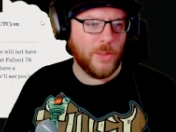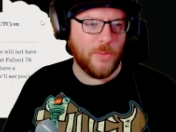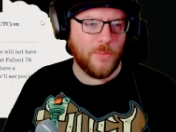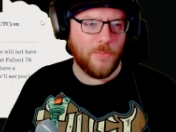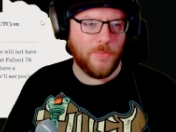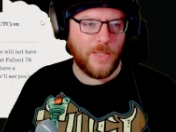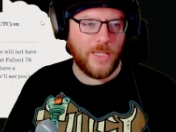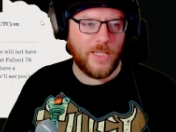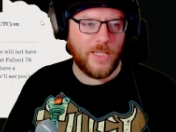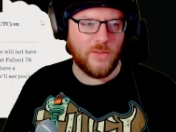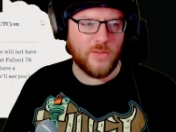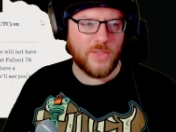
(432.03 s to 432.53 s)
we're
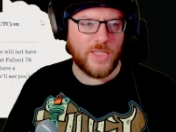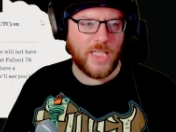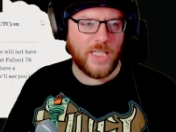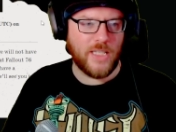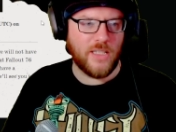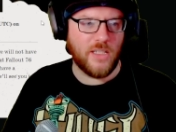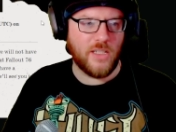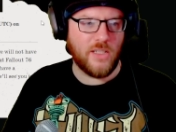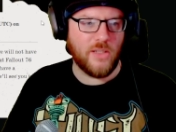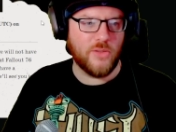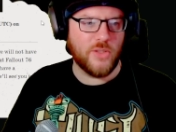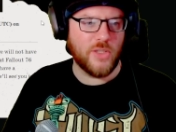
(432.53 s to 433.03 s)
planning on taking
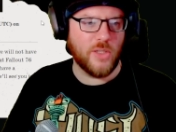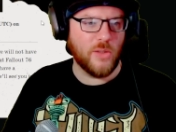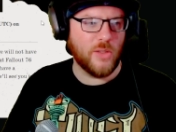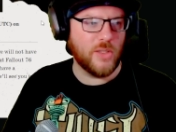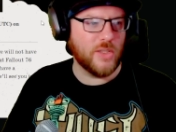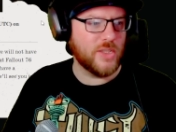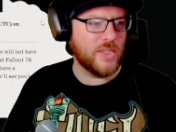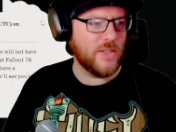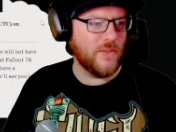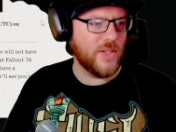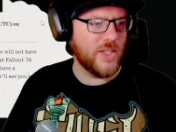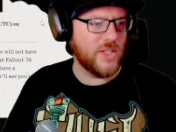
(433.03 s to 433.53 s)
a closer look at
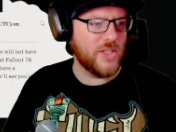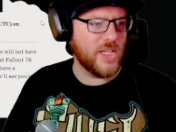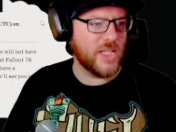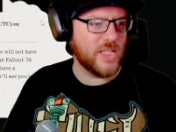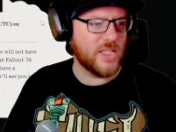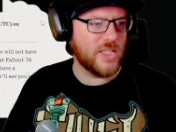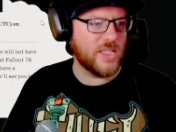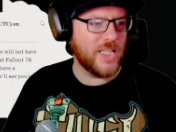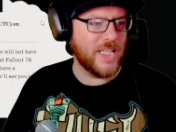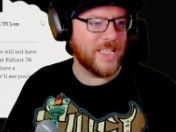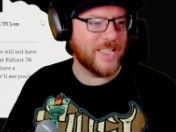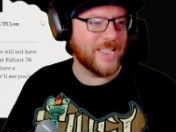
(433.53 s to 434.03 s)
76
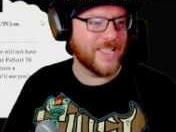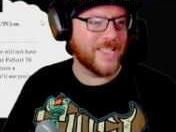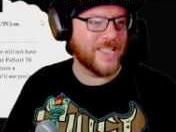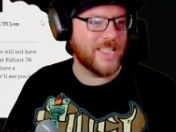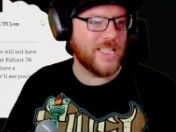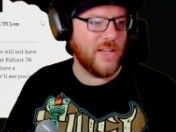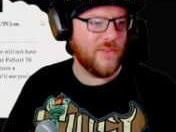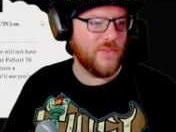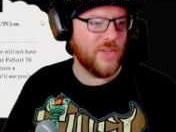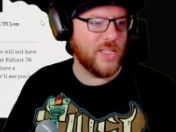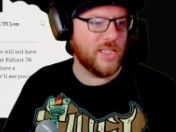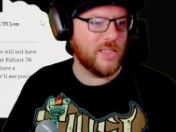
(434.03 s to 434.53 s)
Season 7,